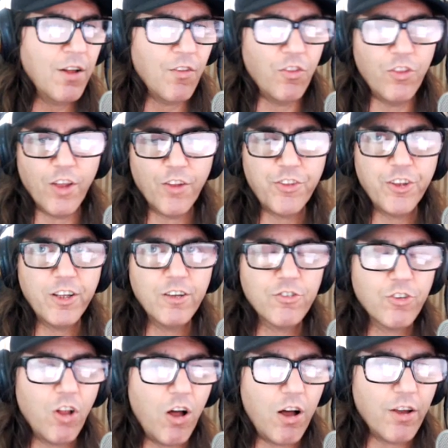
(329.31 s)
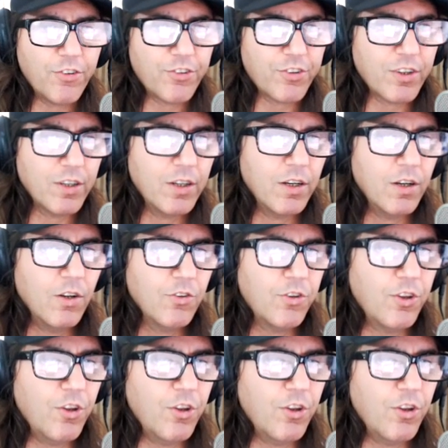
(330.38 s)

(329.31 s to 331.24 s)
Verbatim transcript: Nothing is lost to